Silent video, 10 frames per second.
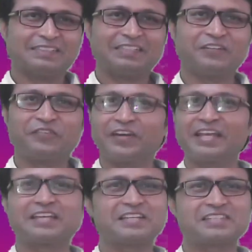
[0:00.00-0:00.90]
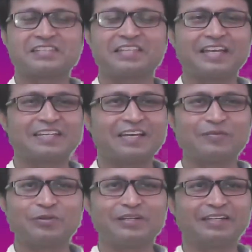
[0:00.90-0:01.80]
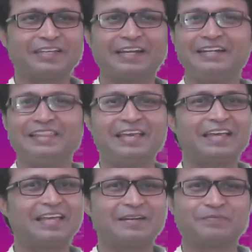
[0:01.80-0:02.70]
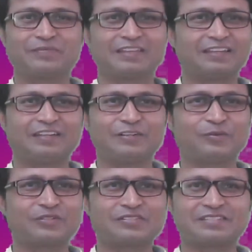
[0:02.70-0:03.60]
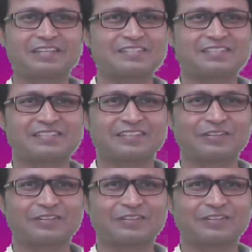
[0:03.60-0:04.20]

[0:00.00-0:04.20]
the fragrance that I would get there, it was just,